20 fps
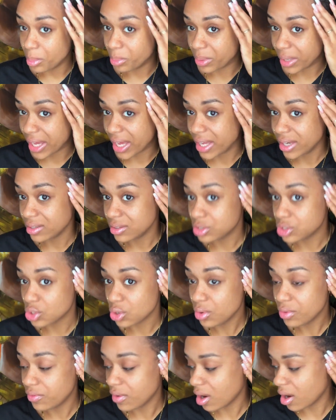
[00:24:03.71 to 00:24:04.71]
But
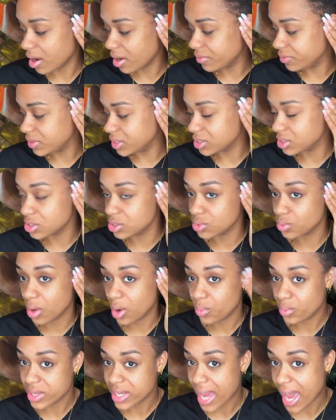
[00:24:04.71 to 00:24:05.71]
so far, this is
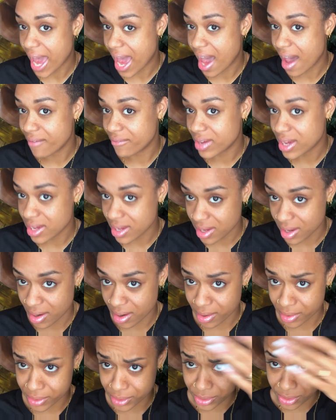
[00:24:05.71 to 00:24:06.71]
what we have
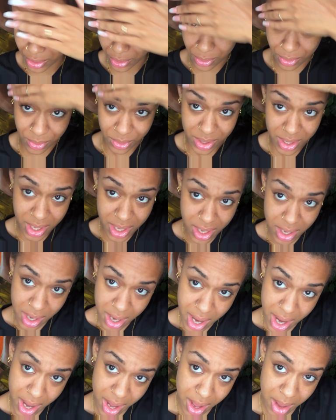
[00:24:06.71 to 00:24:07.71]
here. So,
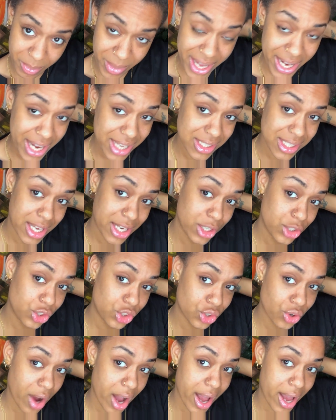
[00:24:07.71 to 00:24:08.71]
like I said, it's
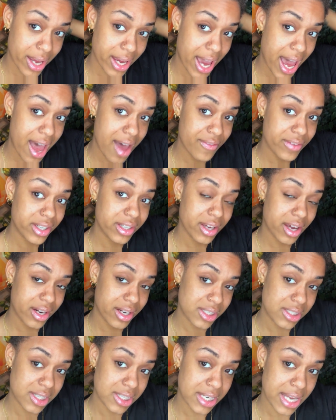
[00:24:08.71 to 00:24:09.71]
dry. I haven't done
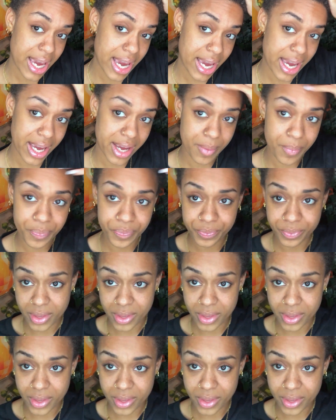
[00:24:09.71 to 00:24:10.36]
it today.